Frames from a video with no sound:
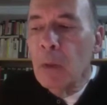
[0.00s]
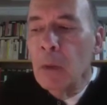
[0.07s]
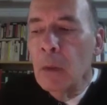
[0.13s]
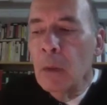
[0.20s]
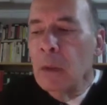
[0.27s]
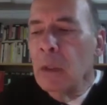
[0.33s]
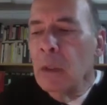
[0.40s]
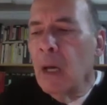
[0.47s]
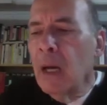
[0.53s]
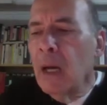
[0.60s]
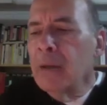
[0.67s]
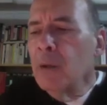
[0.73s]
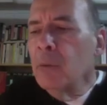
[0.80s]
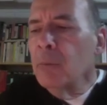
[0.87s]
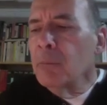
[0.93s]
Yeah, I
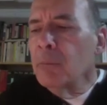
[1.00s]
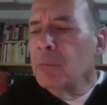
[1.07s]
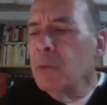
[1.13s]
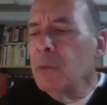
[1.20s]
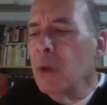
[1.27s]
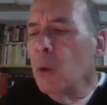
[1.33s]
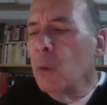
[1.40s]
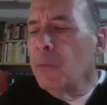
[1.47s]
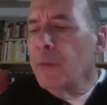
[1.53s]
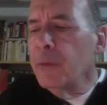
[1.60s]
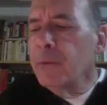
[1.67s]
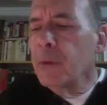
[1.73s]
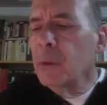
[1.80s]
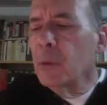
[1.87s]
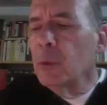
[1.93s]
don't know
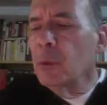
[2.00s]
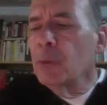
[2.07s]
that there were